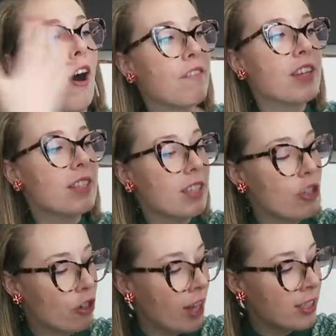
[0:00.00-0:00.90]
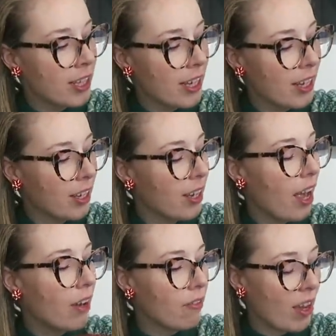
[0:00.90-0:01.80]
obviously dressy
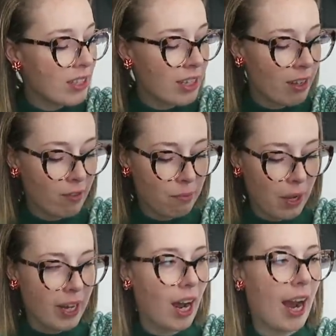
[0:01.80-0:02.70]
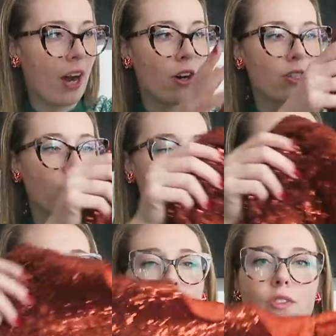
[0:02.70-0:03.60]
and festive, but I also
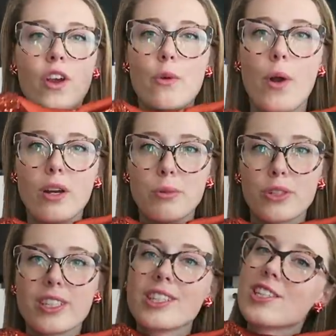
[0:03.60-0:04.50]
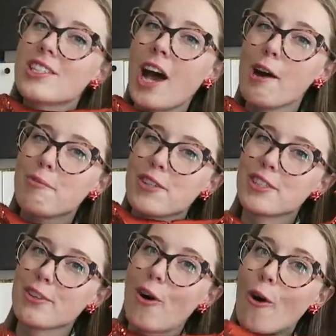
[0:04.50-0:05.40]
feel like it's very wearable because it's a top
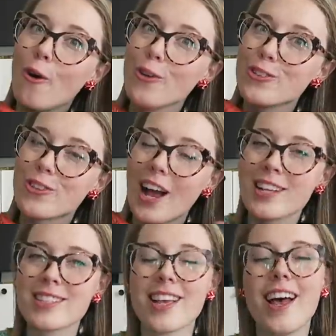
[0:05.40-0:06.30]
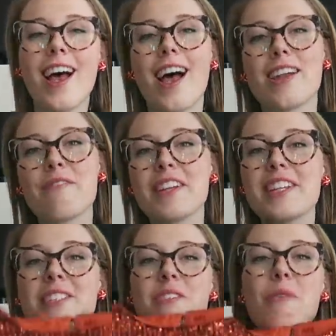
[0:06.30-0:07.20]
versus a whole dress. And I mean,
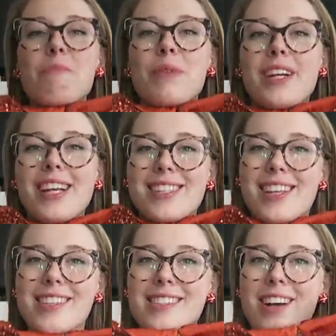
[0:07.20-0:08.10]
it's so pretty. It's like this